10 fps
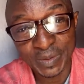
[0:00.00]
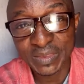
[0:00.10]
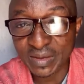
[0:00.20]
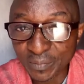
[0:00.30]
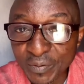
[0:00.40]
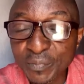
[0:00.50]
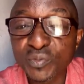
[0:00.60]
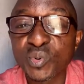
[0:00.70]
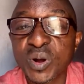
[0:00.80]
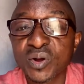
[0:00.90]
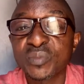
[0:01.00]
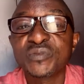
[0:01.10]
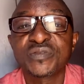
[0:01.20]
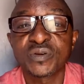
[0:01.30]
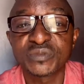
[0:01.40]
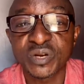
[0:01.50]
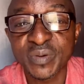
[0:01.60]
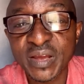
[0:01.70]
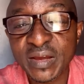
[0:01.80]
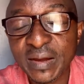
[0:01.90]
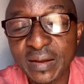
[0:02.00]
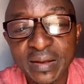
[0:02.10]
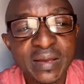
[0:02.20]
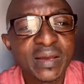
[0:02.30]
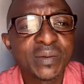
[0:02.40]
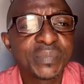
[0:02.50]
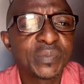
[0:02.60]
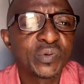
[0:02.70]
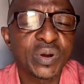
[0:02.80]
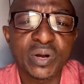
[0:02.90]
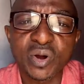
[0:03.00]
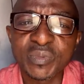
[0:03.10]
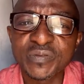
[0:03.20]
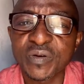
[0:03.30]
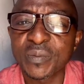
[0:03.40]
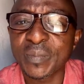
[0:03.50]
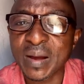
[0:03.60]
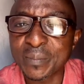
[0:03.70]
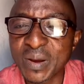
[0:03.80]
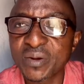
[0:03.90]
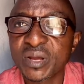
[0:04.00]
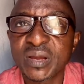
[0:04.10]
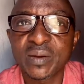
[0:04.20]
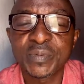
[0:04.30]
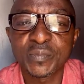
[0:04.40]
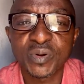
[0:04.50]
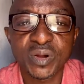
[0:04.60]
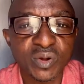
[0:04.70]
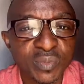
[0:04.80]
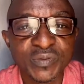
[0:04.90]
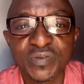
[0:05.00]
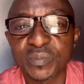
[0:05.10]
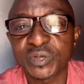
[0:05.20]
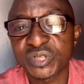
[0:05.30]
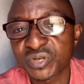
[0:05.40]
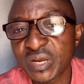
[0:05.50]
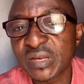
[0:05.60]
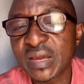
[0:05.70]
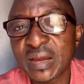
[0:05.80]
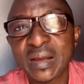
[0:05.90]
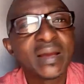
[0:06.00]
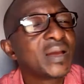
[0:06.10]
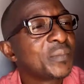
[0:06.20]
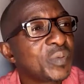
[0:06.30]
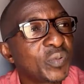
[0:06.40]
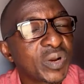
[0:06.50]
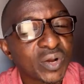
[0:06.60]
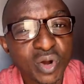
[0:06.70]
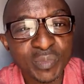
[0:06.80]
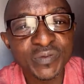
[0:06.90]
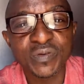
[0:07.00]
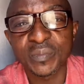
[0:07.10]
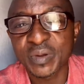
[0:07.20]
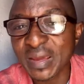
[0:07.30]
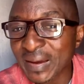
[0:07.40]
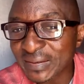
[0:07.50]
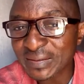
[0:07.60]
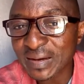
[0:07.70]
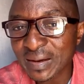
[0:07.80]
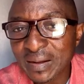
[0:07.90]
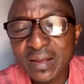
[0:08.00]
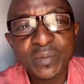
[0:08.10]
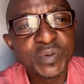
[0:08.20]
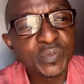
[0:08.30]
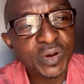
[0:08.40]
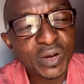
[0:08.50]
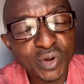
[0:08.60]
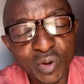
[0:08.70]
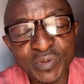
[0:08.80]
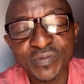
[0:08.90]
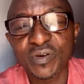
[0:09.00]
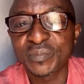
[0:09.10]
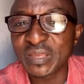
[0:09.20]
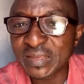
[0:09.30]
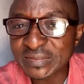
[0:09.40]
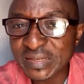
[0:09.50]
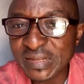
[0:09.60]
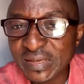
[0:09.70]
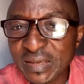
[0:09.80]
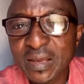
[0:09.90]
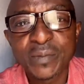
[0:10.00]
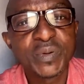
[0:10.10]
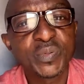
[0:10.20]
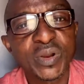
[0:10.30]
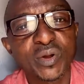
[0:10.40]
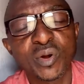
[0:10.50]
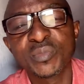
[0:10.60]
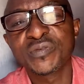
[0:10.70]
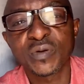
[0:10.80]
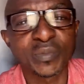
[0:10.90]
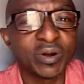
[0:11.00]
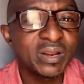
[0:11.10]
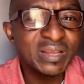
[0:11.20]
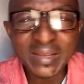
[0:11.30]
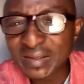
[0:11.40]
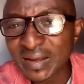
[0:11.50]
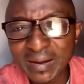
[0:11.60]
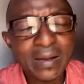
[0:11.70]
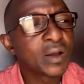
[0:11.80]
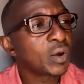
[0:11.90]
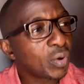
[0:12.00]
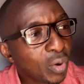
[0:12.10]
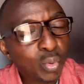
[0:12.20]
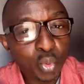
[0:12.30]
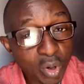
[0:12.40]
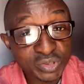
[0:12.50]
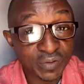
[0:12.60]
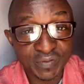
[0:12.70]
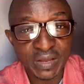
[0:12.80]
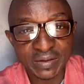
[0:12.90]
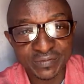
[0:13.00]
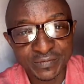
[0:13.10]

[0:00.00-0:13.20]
There are people who are coming from Jamaica, people who are coming from America, people are coming from Australia, people are coming from Canada, people are coming from Italy, people are coming from Grenada, all walks of life,